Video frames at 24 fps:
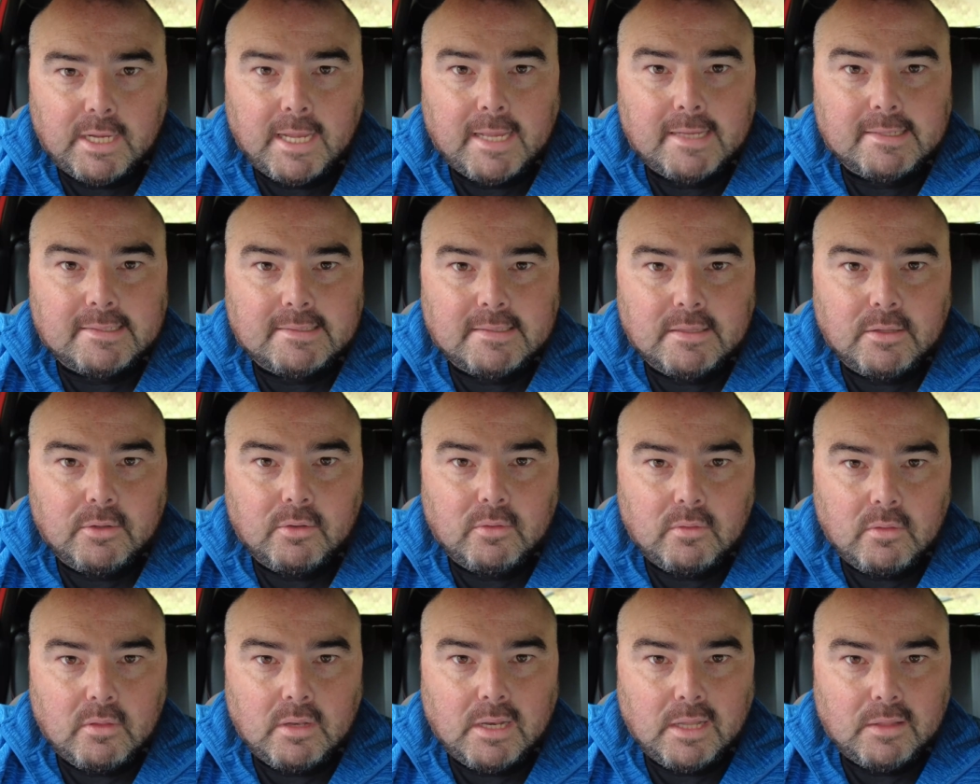I guess,
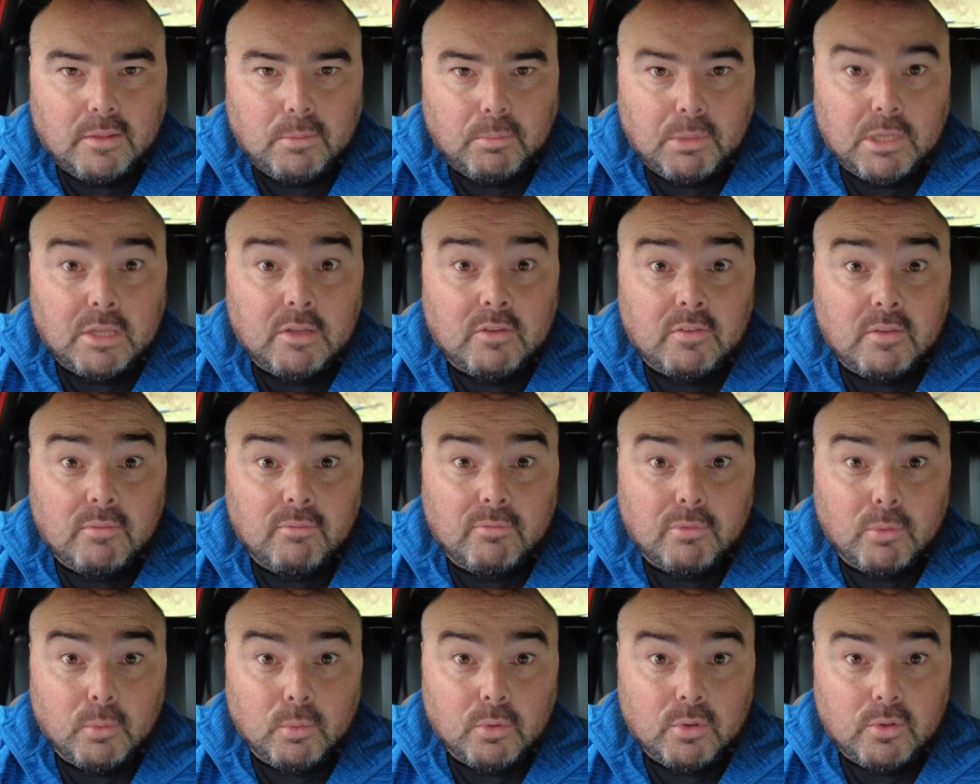that had the biggest
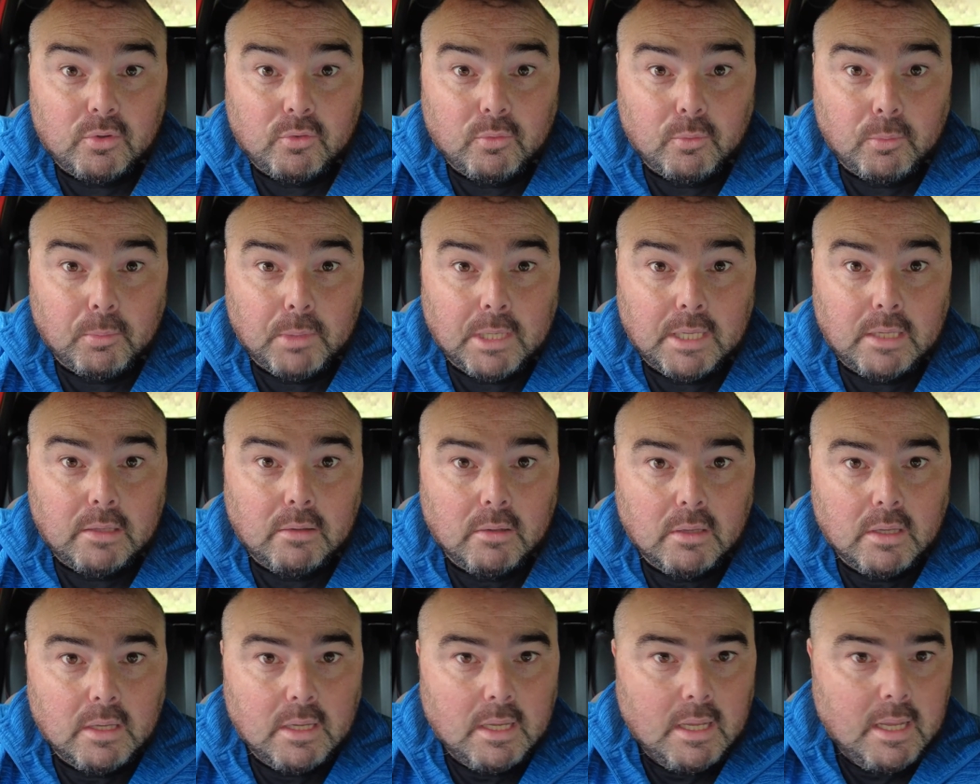influence for me.
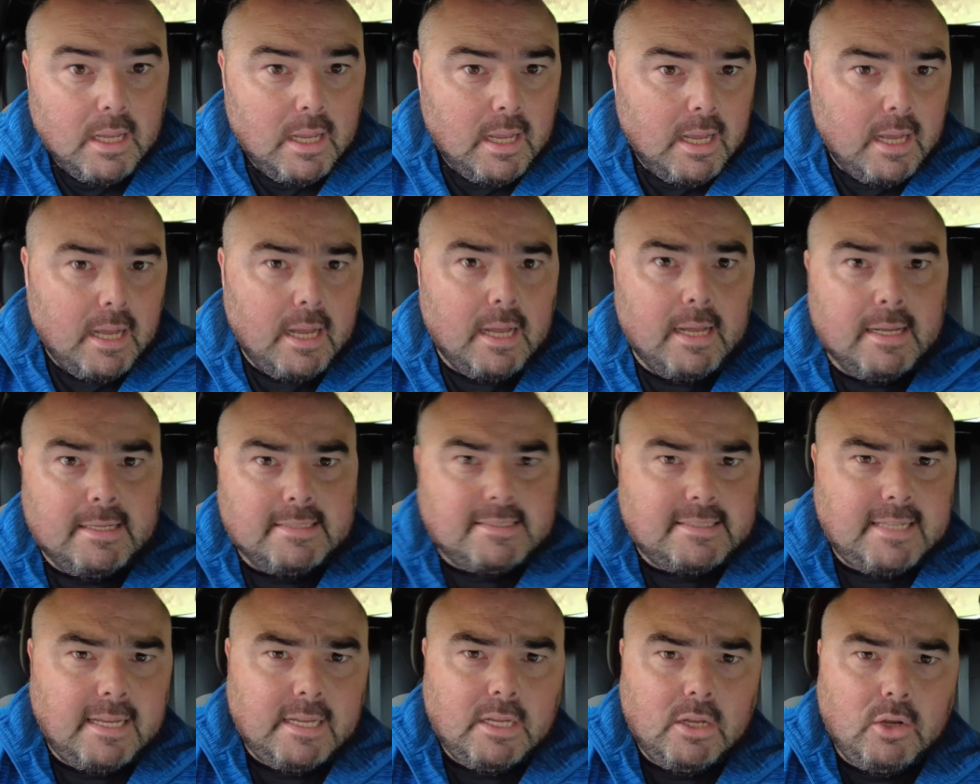
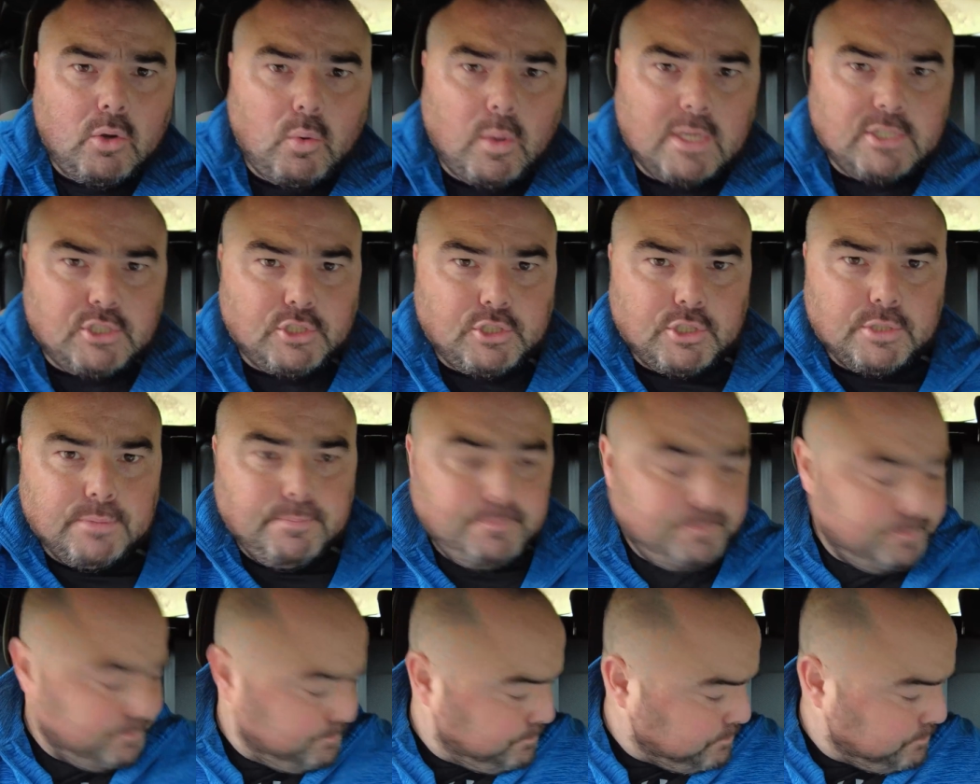Second question,